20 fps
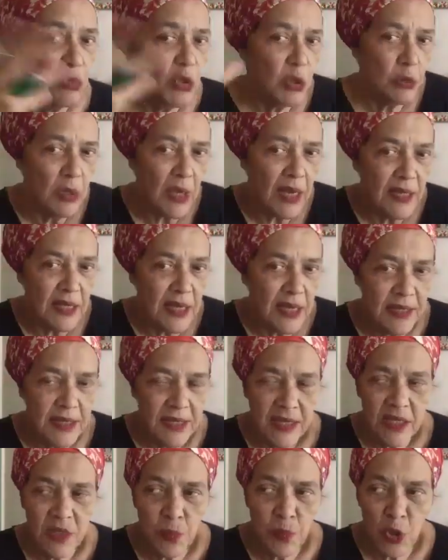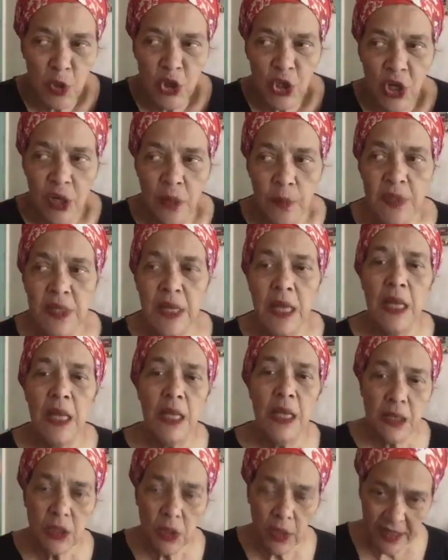as I say, small jobs.
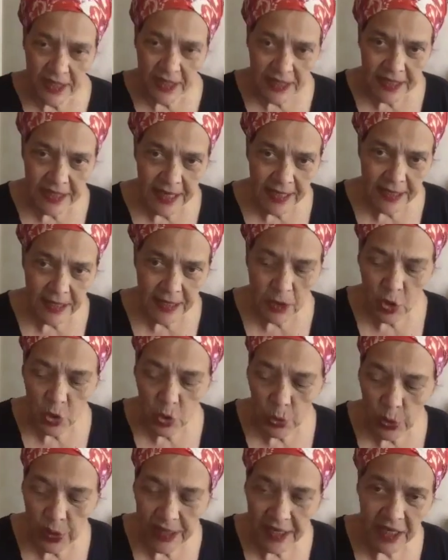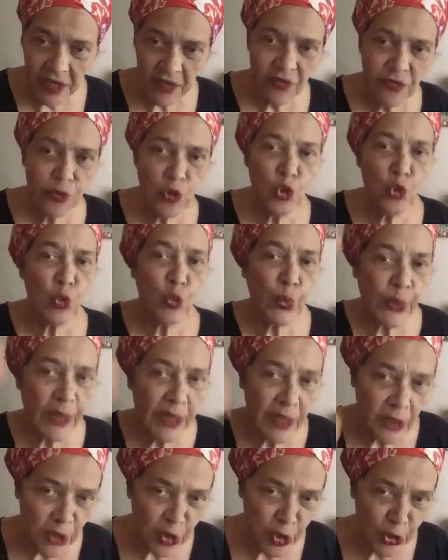So I decided to leave, to
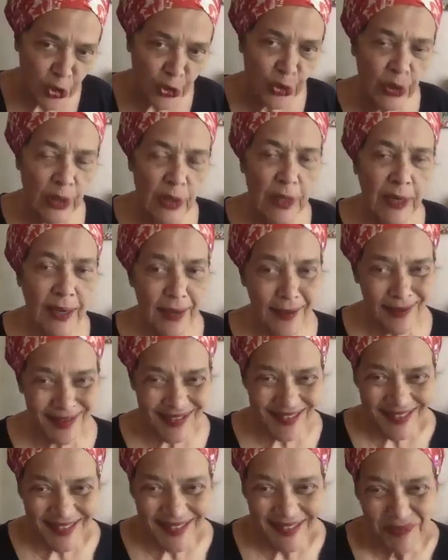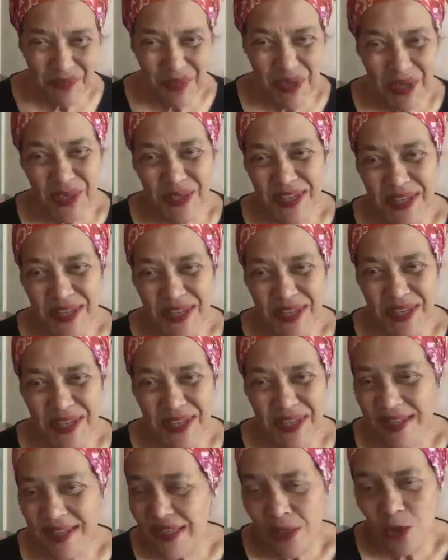re-enter legally, because I
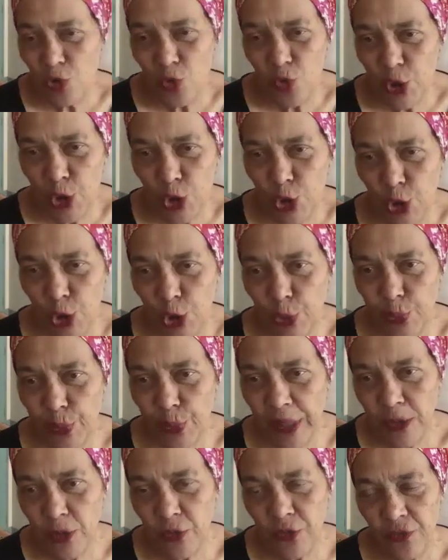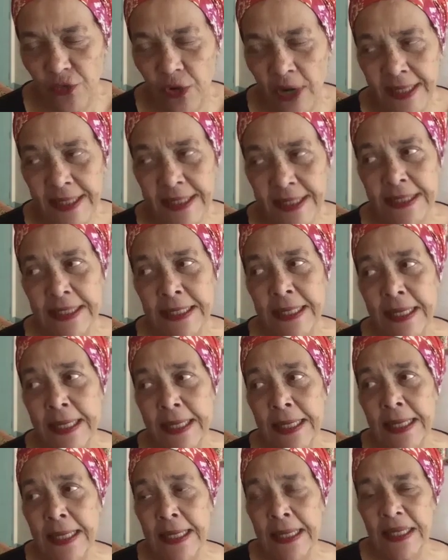did not want to go back to France.
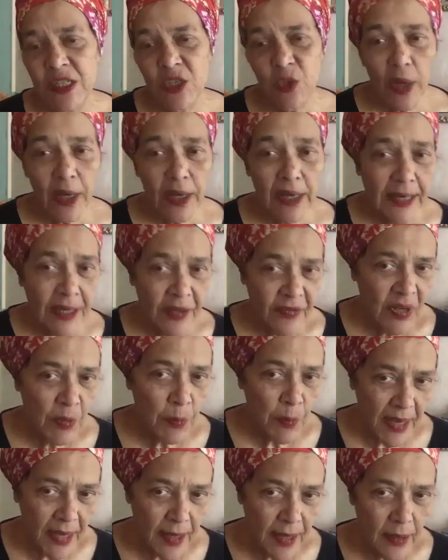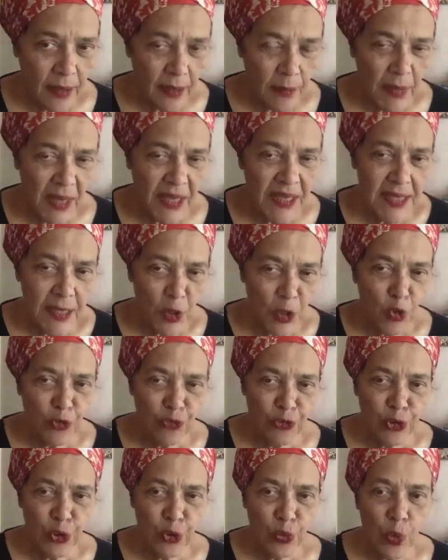So I lived in Mexico
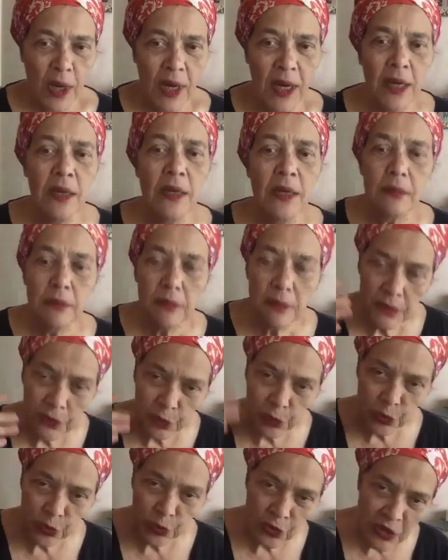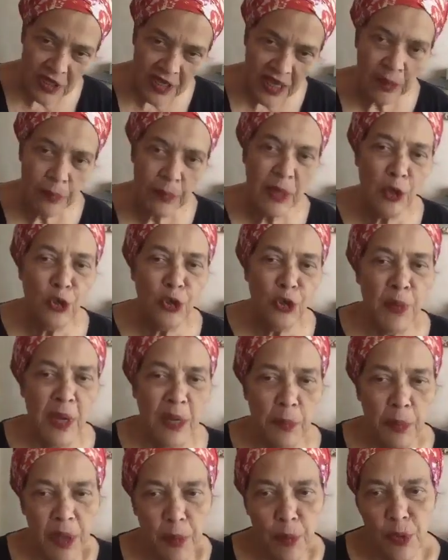for a while, the time I got my
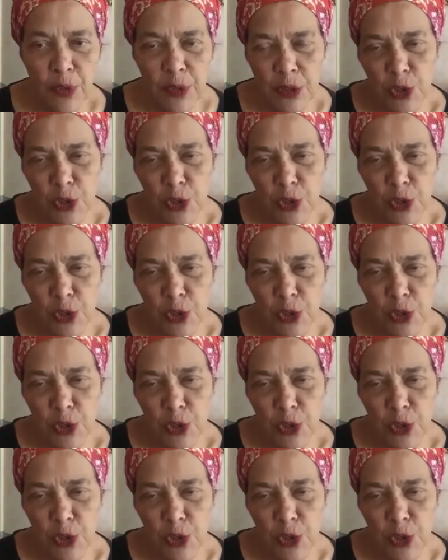papers